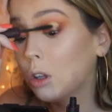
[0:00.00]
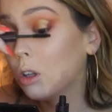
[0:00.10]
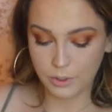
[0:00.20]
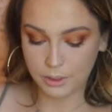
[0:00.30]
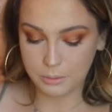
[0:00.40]

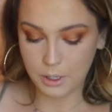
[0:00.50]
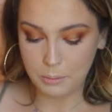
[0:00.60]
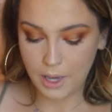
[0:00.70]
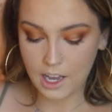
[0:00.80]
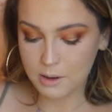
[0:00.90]
With my
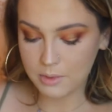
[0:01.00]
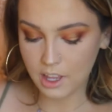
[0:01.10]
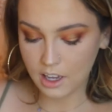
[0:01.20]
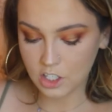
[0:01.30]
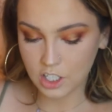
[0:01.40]
bottom
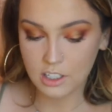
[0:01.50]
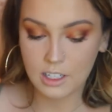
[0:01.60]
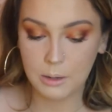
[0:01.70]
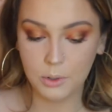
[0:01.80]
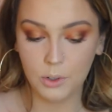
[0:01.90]
lashes,
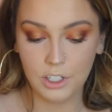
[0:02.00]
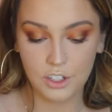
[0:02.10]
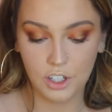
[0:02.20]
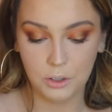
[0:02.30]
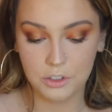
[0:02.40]
I'm going
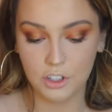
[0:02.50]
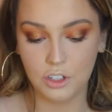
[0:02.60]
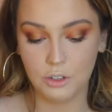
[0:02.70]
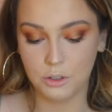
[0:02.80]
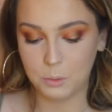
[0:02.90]
to use the
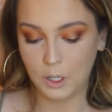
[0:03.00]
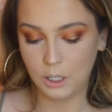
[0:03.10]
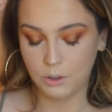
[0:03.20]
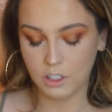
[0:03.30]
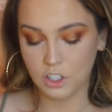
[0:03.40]
Juice
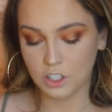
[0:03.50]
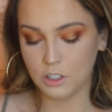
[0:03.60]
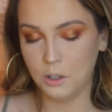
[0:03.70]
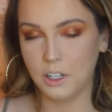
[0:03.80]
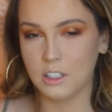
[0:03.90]
Beauty one just
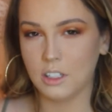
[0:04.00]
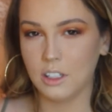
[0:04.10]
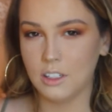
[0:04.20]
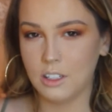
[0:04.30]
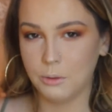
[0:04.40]
so you guys can
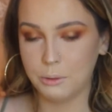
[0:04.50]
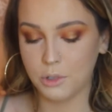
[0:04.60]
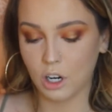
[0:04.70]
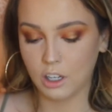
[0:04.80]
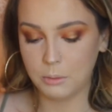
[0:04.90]
like see what I'm
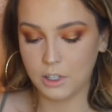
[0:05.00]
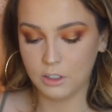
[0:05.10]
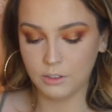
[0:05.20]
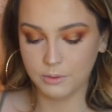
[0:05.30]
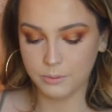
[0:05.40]
talking
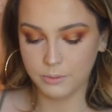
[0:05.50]
about.